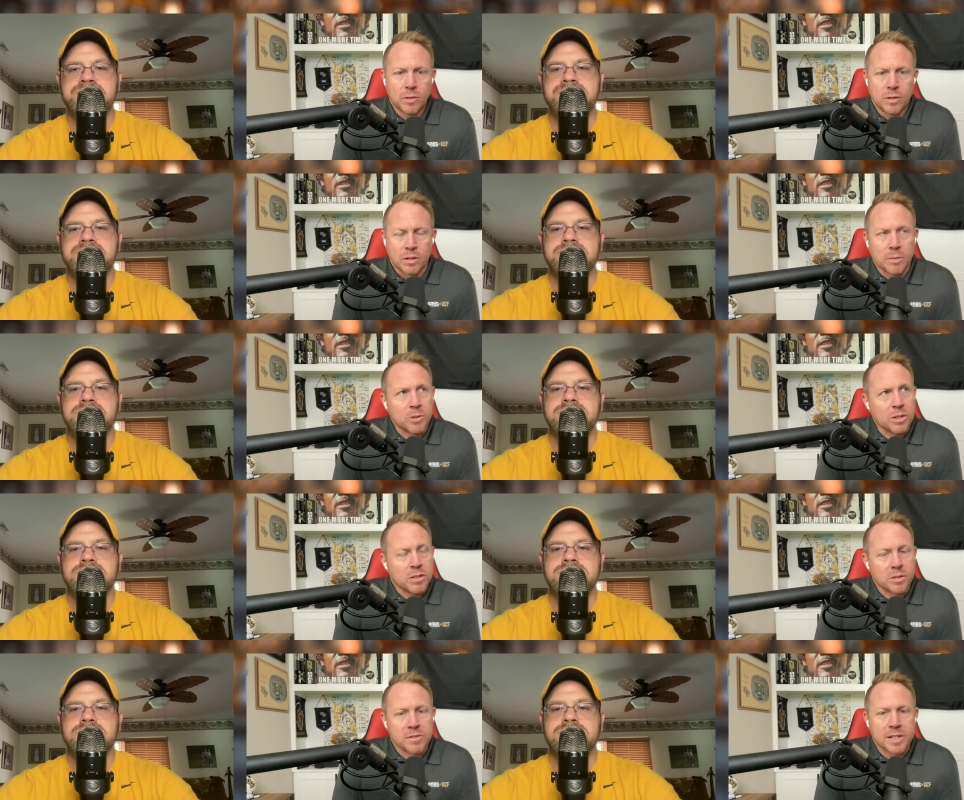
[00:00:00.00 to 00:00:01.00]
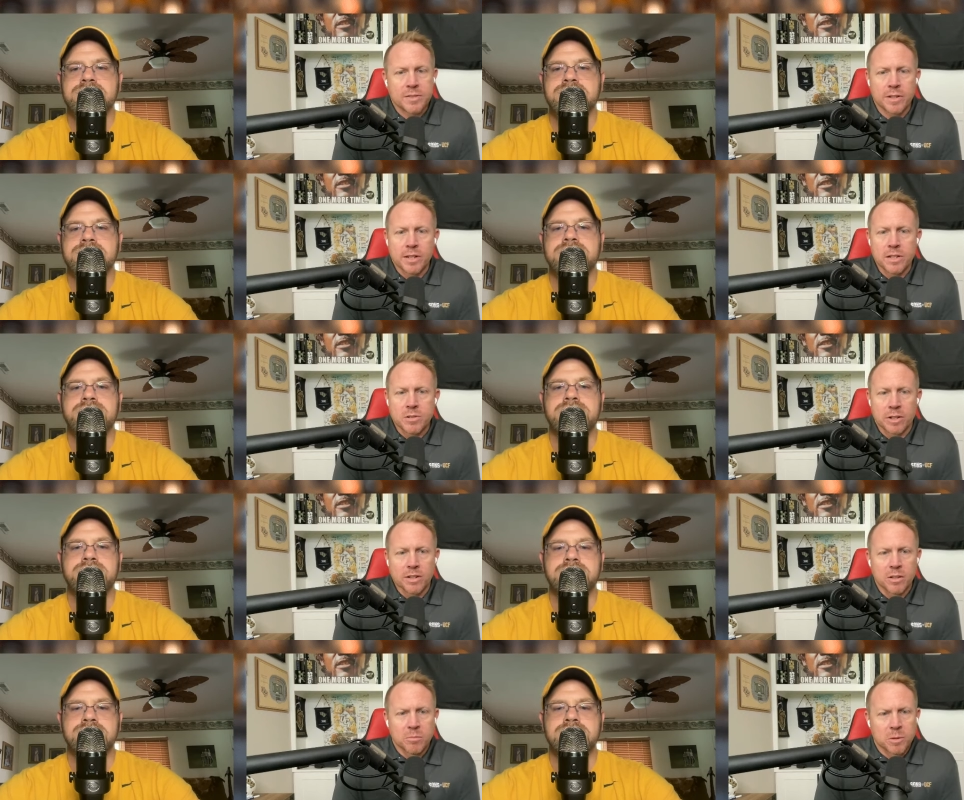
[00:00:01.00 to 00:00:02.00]
Speaker 1: I'm good, Couz. Thanks for that intro. I didn't
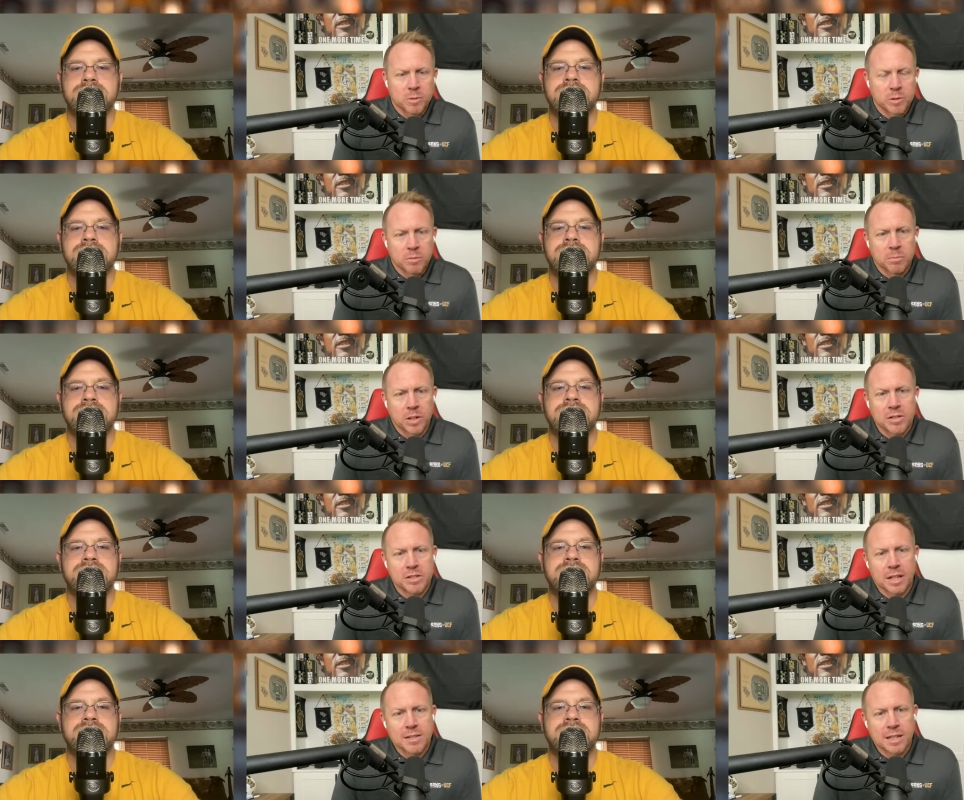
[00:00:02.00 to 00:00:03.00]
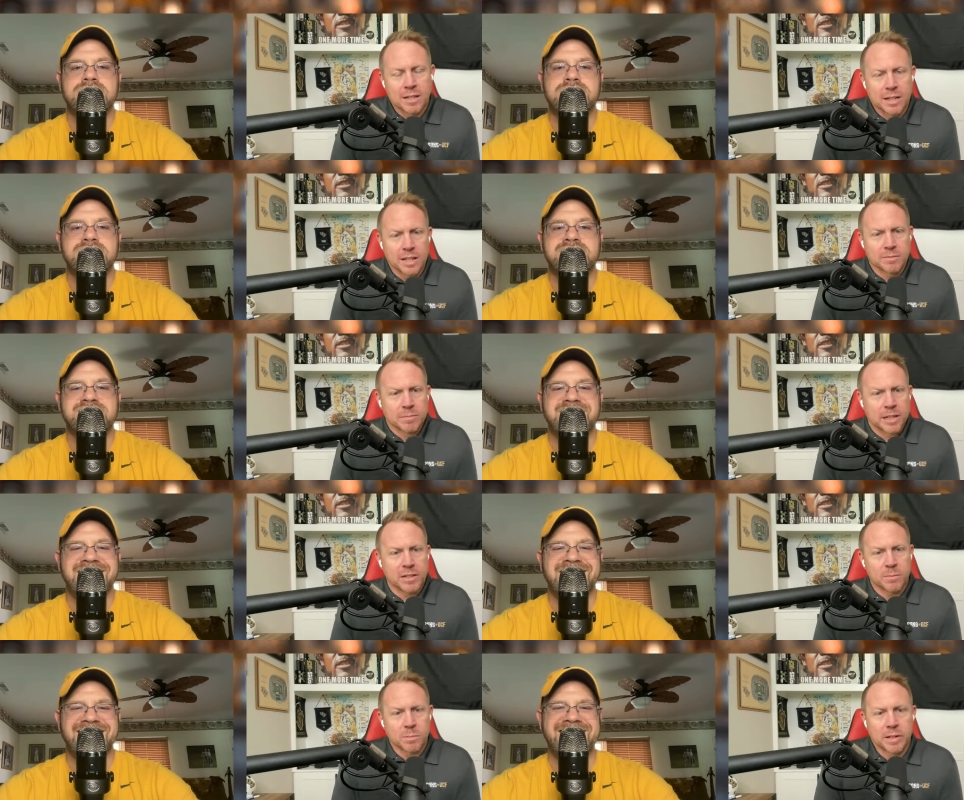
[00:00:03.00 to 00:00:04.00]
know we were doing bar shots. I'd, I'd, have, I'd have
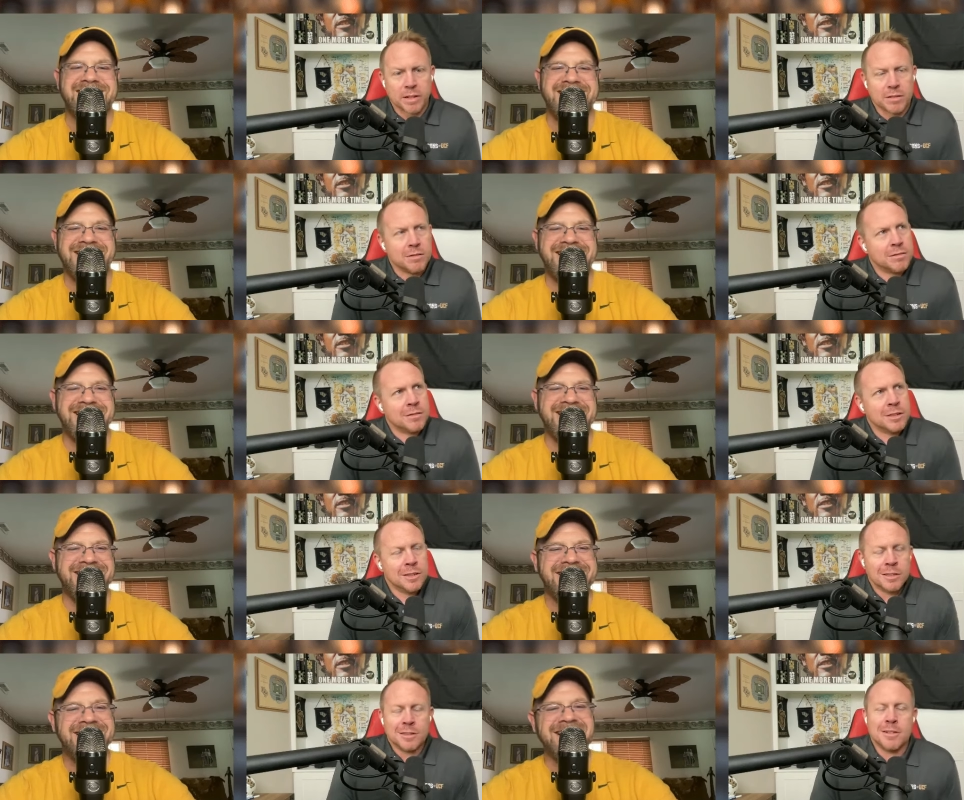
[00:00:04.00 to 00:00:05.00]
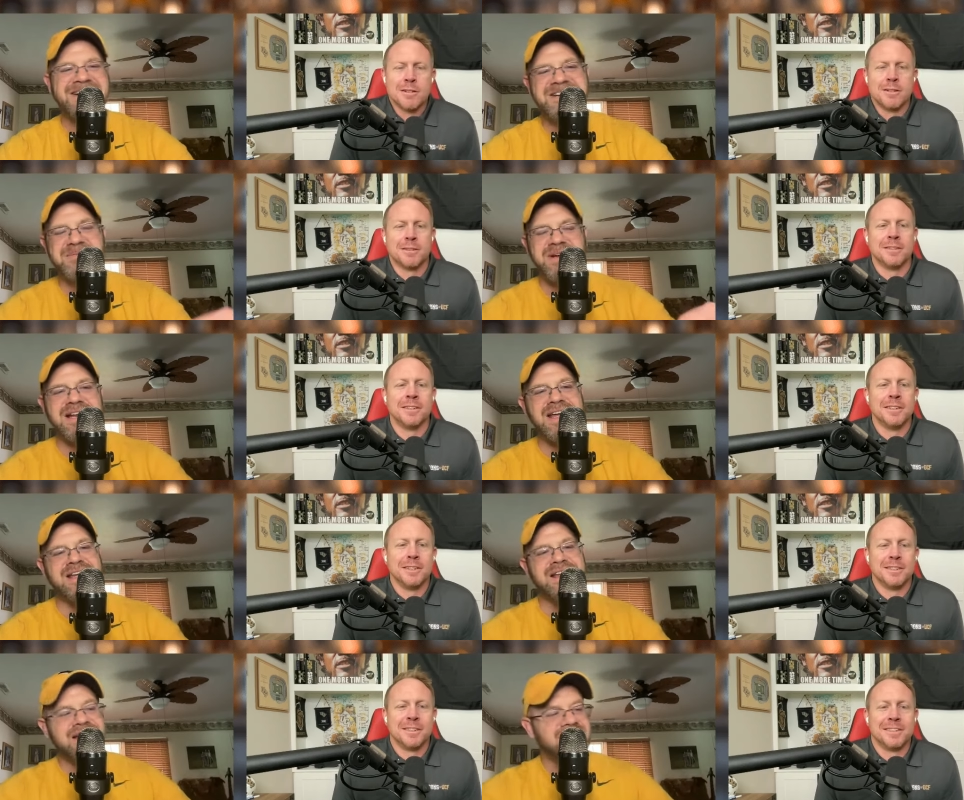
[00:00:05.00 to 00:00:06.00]
come prepared.
Speaker 2: I hear you, man. Hey,
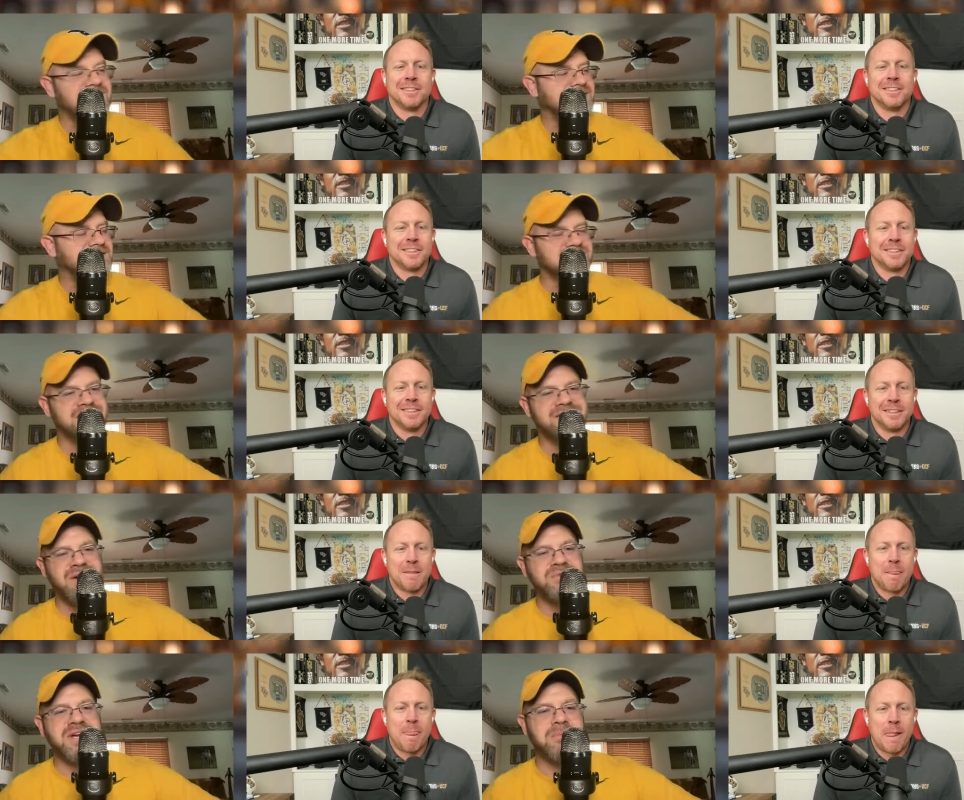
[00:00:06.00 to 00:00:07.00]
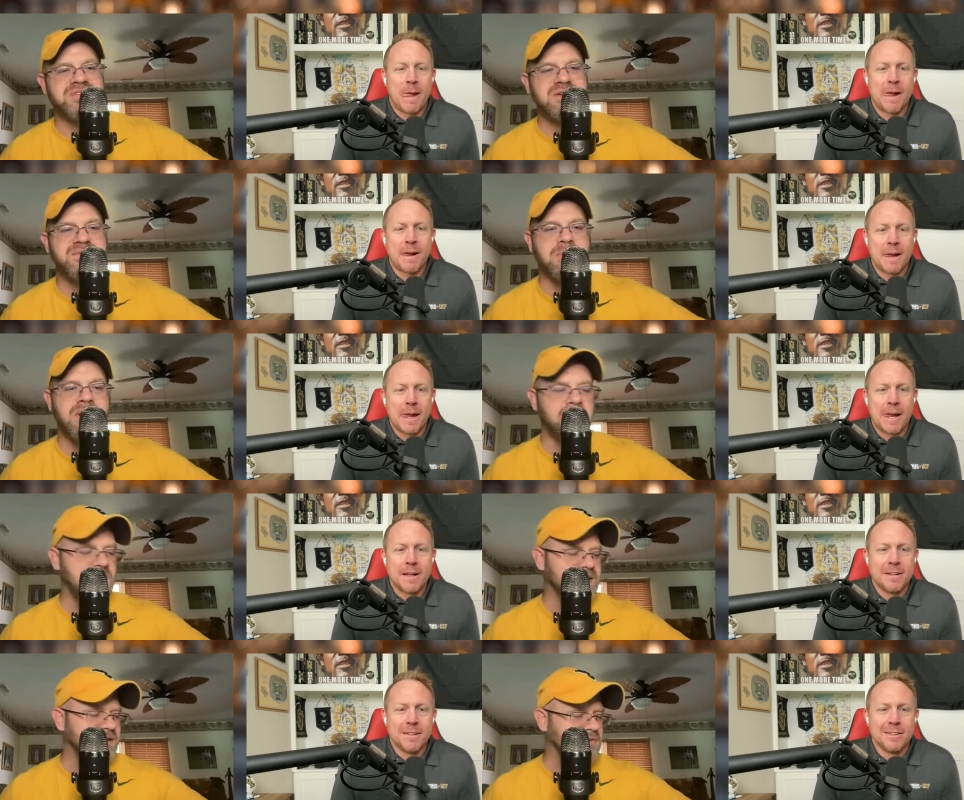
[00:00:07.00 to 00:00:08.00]
it's it's all top shelf football, man.
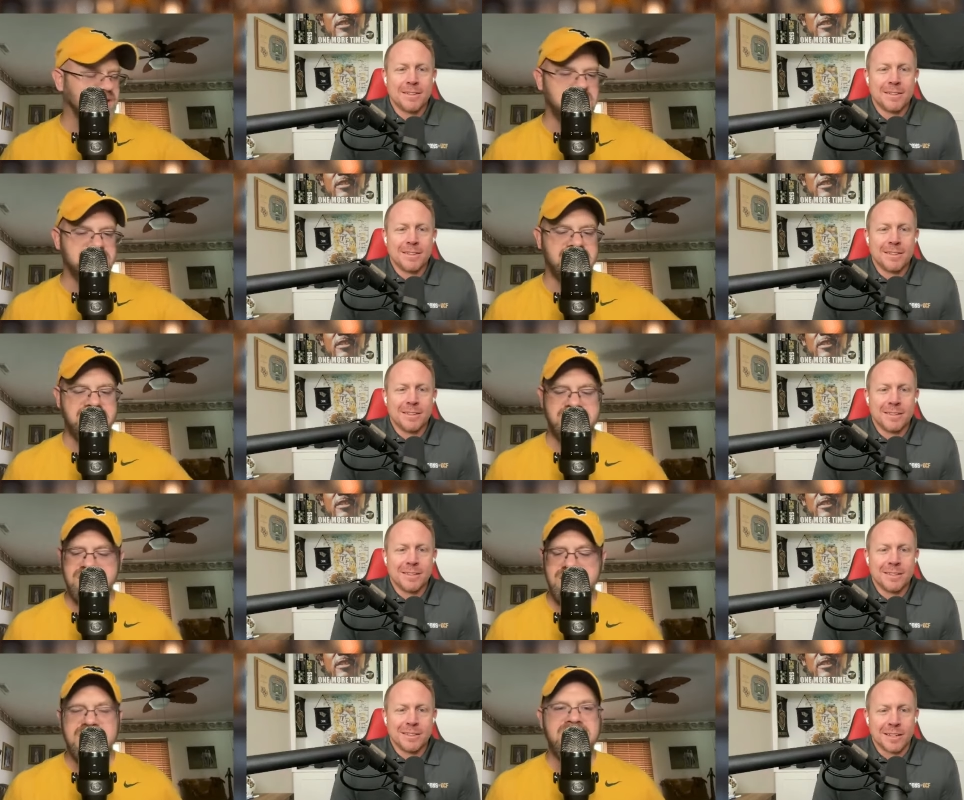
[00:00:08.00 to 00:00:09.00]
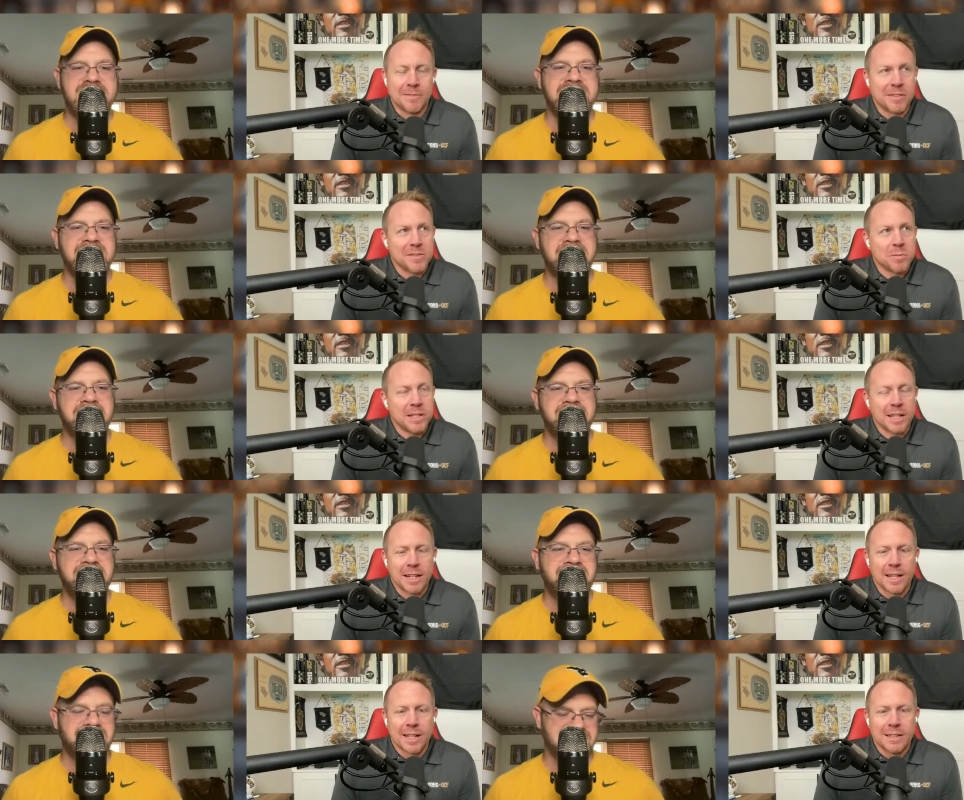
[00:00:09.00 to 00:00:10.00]
It's all top shelf.
Speaker 1: After this um, weekend,
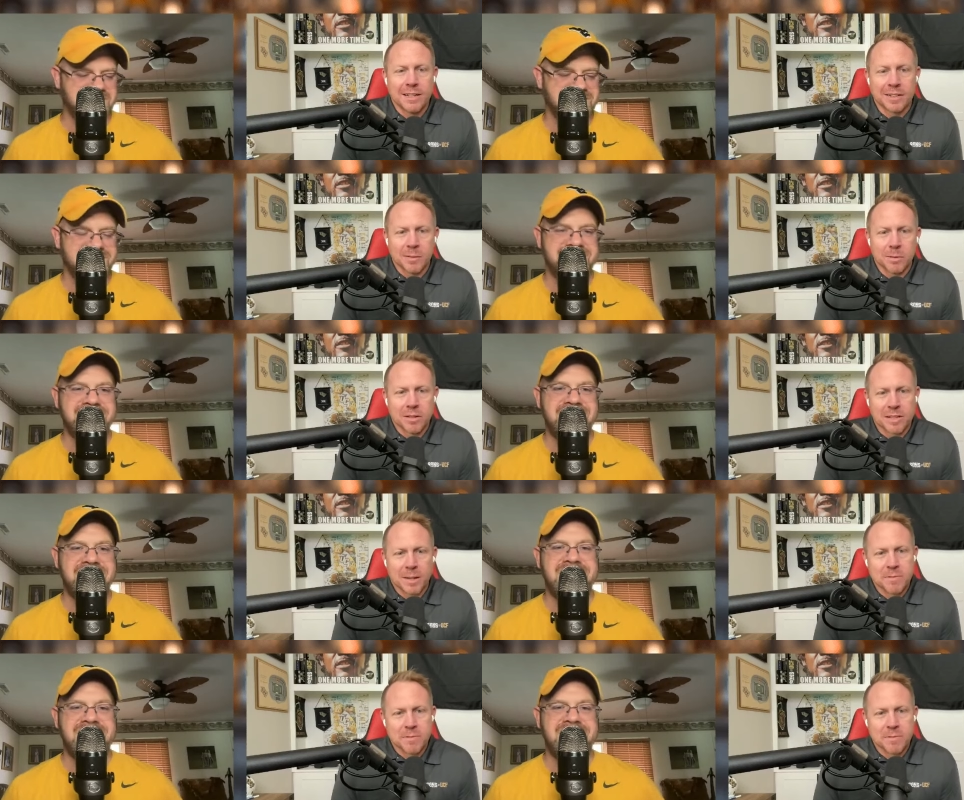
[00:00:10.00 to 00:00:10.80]
I need a couple of top